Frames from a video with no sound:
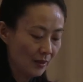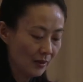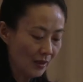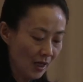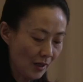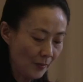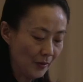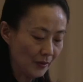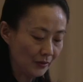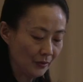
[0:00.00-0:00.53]

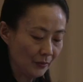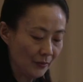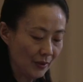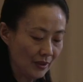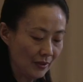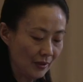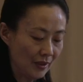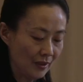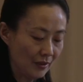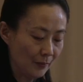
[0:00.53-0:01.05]
coupled
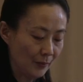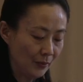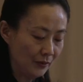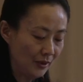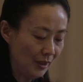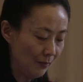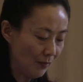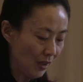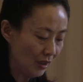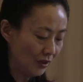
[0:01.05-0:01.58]
with his
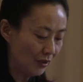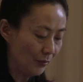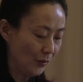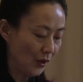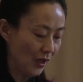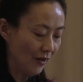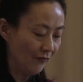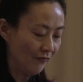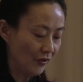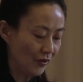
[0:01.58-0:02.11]
putting much
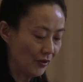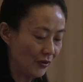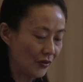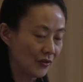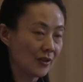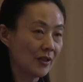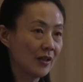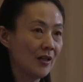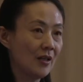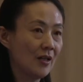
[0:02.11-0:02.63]
more
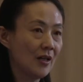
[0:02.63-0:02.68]
emphasis